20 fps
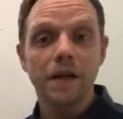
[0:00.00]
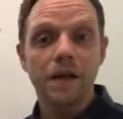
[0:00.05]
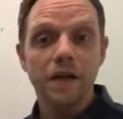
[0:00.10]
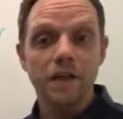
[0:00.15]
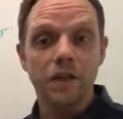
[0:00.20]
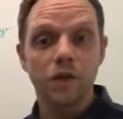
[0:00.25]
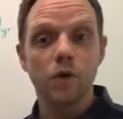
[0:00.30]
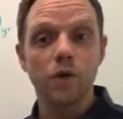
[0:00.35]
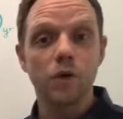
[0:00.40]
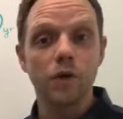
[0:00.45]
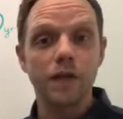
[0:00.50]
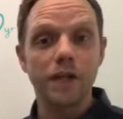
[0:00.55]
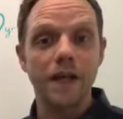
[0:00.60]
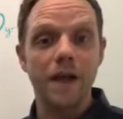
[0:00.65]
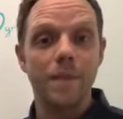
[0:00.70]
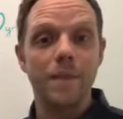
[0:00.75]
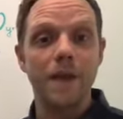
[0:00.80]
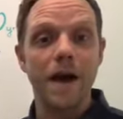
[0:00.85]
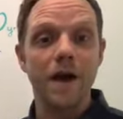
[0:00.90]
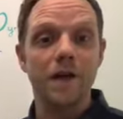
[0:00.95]
the cool thing
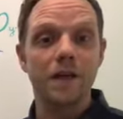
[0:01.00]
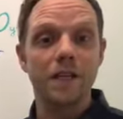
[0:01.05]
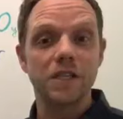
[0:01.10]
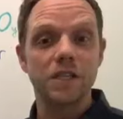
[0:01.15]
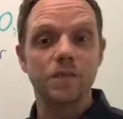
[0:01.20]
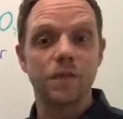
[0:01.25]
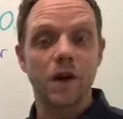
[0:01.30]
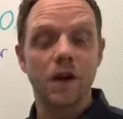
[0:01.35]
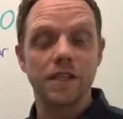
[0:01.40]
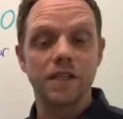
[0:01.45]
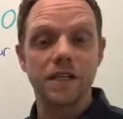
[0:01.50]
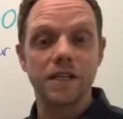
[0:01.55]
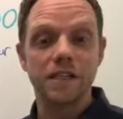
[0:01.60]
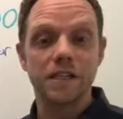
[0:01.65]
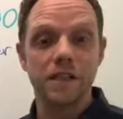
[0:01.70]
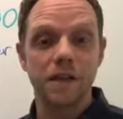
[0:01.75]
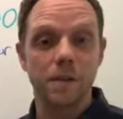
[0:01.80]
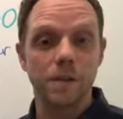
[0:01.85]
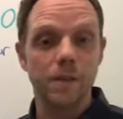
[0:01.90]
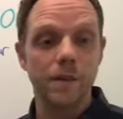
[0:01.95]
about this process
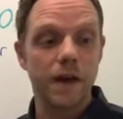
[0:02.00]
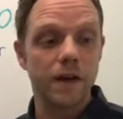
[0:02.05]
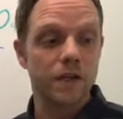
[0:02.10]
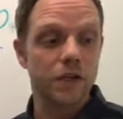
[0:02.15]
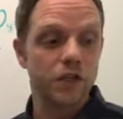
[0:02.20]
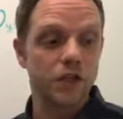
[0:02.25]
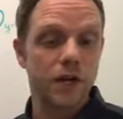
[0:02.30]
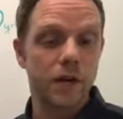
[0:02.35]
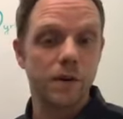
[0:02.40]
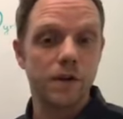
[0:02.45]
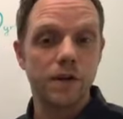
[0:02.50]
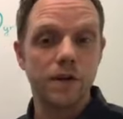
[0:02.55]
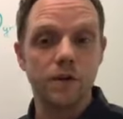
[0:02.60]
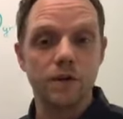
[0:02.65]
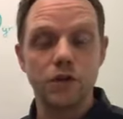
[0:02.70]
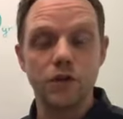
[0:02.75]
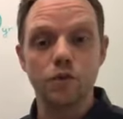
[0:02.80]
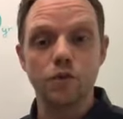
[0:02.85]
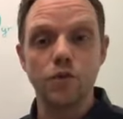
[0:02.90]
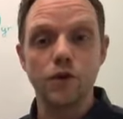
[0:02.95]
that I'm about to share with you
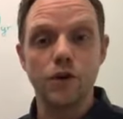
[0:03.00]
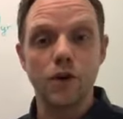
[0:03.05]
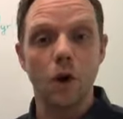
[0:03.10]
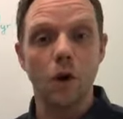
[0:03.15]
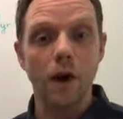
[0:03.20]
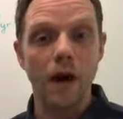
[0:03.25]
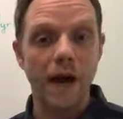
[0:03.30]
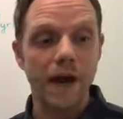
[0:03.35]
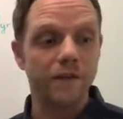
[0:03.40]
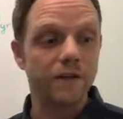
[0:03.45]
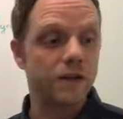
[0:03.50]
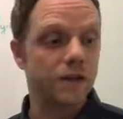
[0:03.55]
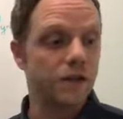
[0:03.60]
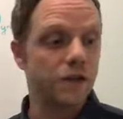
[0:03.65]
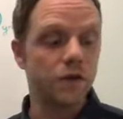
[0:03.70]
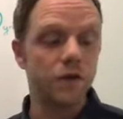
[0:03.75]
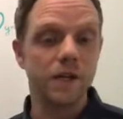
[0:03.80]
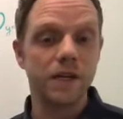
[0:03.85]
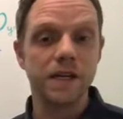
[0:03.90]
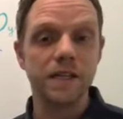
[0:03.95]
is you don't have to
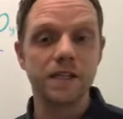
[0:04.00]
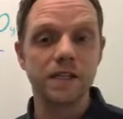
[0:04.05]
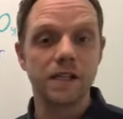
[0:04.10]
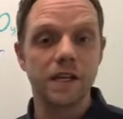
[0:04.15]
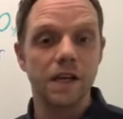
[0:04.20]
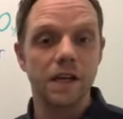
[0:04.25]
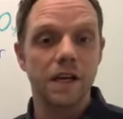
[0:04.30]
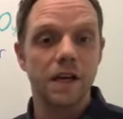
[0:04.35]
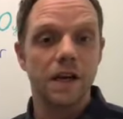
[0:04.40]
do this